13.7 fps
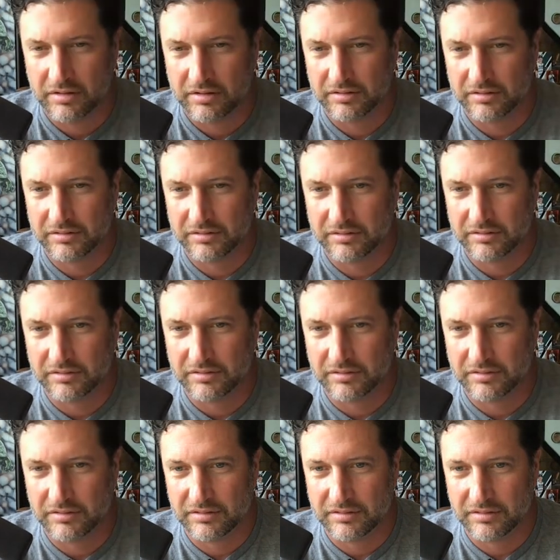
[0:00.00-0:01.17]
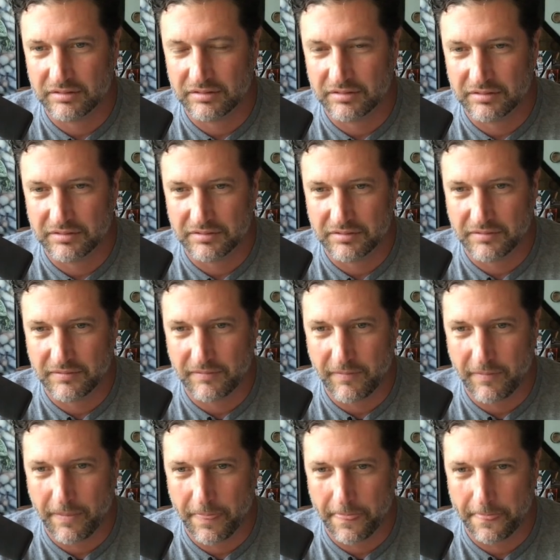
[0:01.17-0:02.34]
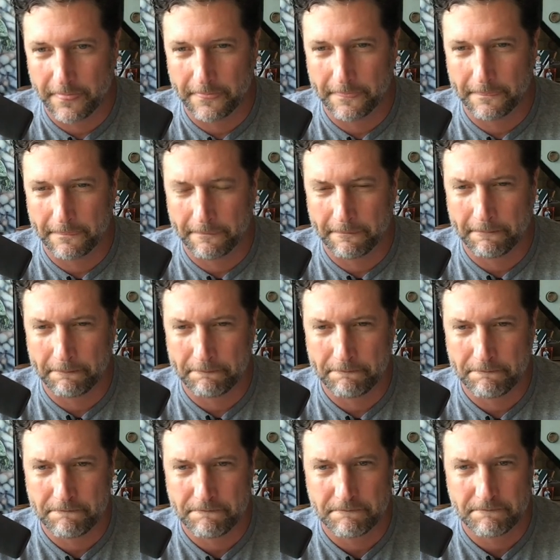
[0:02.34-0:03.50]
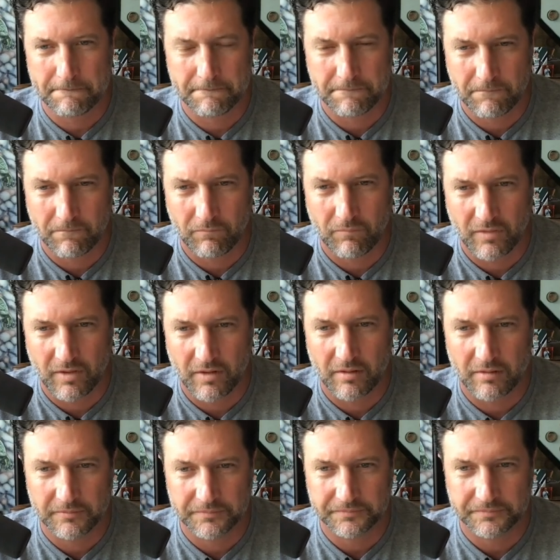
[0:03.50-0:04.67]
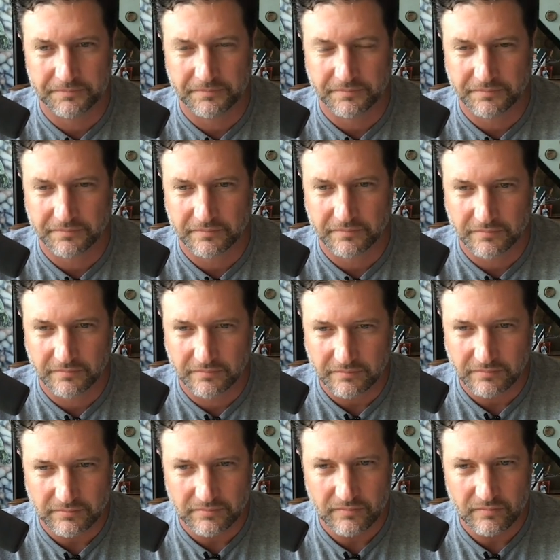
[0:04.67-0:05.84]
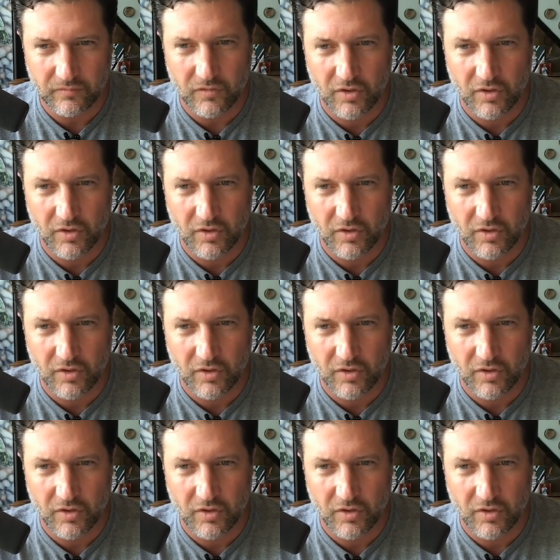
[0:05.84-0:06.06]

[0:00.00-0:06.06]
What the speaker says: The person shown says nothing.